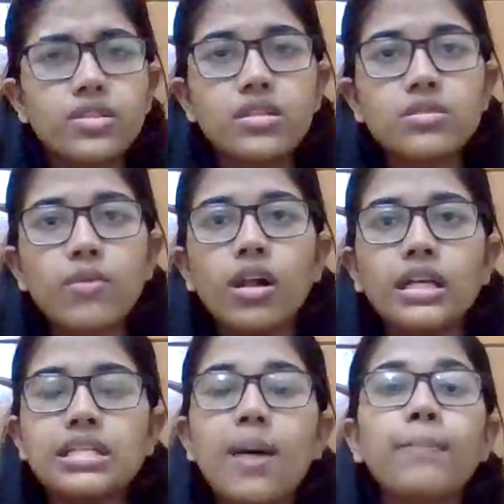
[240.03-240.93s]
is a small
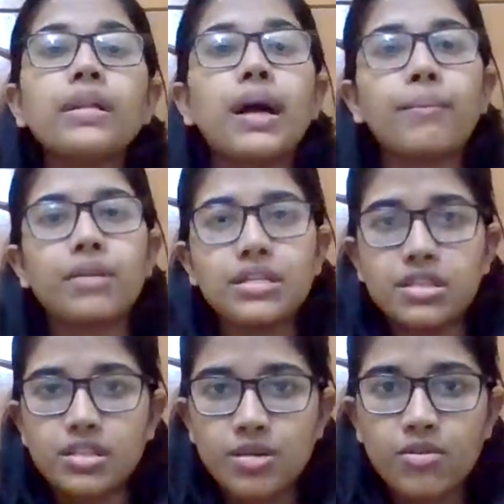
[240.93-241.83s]
example. Companies
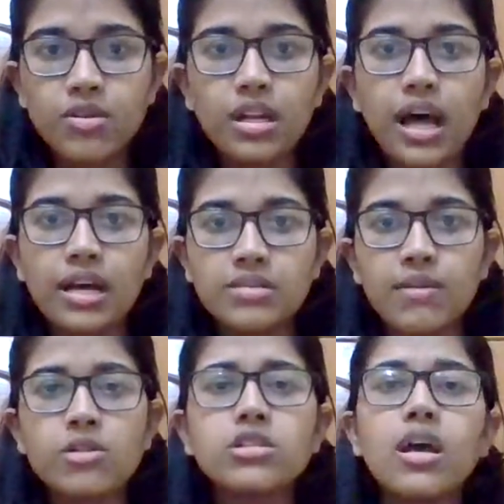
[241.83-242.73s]
distribute in large
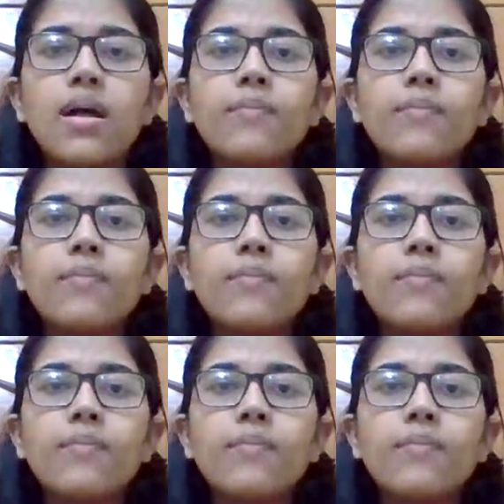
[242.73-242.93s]
amounts.